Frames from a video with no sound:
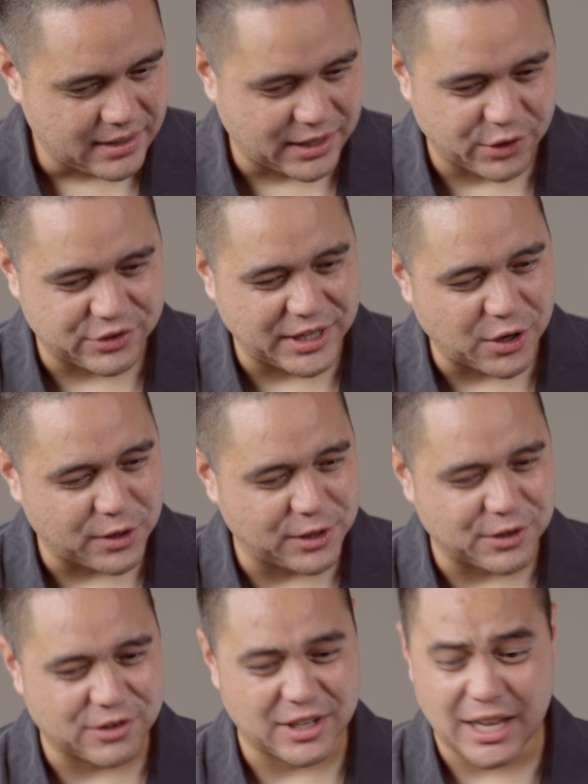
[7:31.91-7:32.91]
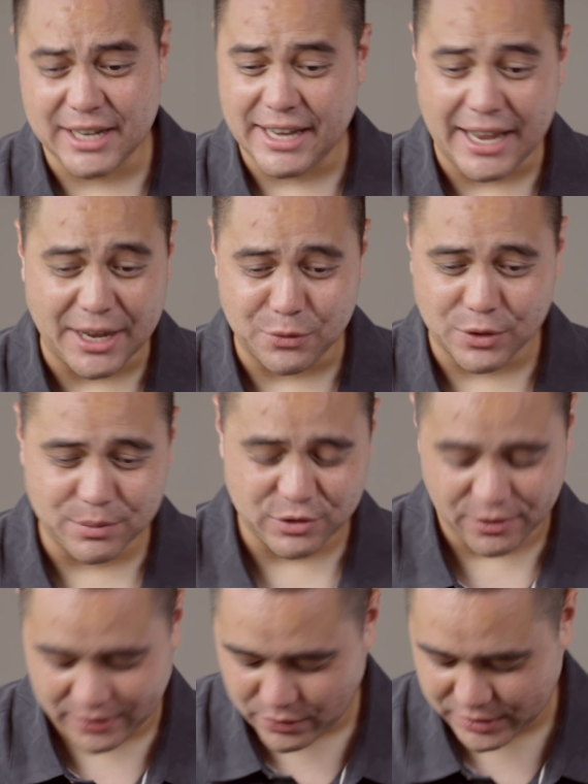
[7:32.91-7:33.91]
Like I was saying earlier, there's a lot of headroom,
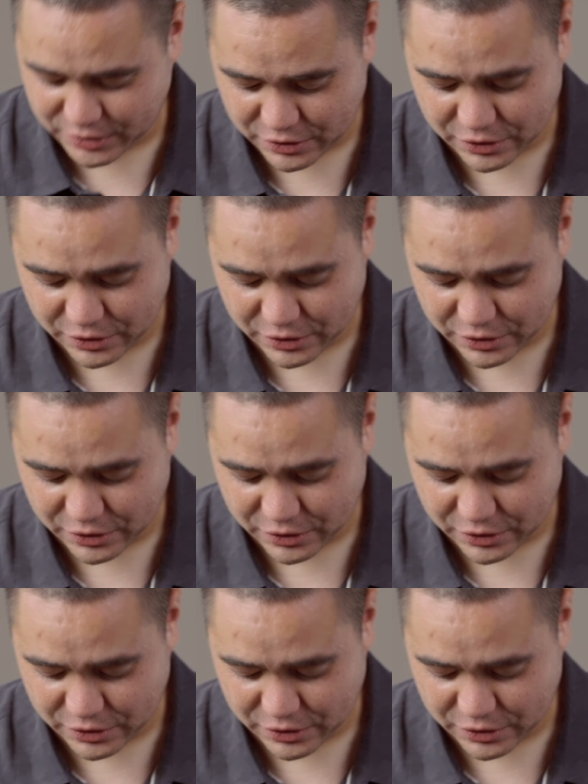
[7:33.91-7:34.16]
so if I want to